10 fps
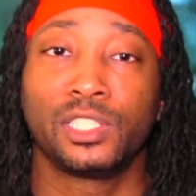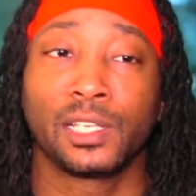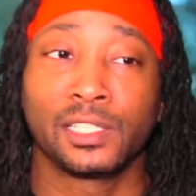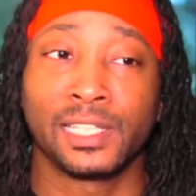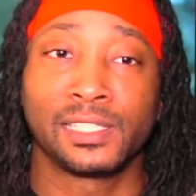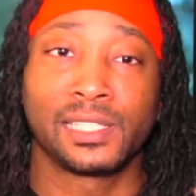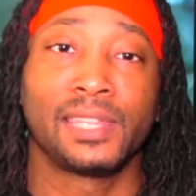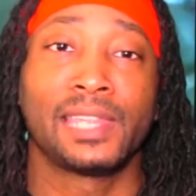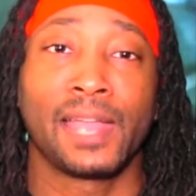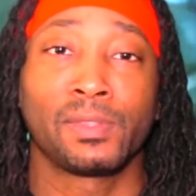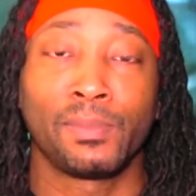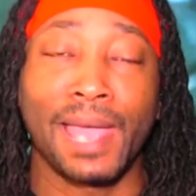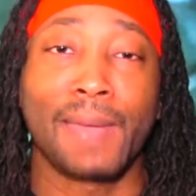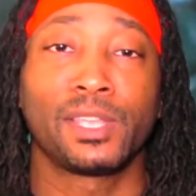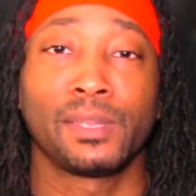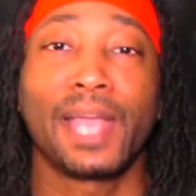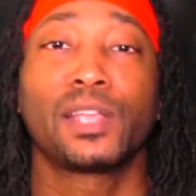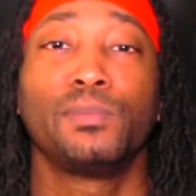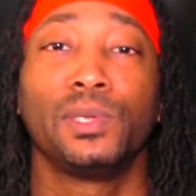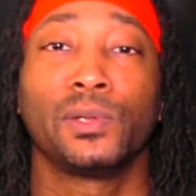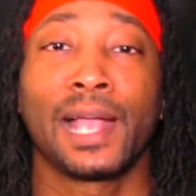because it said that the back the back computer